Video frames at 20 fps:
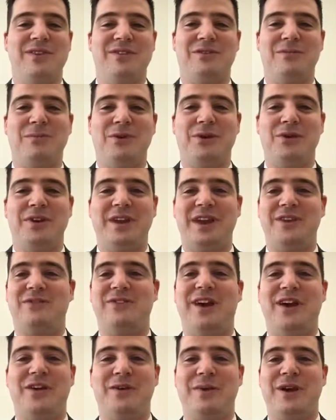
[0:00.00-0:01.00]
visibility and
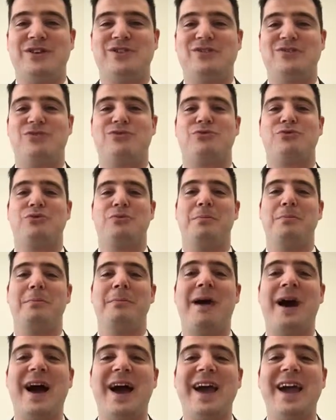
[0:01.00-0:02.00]
valuation through
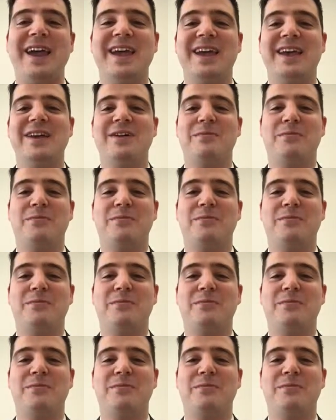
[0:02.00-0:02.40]
my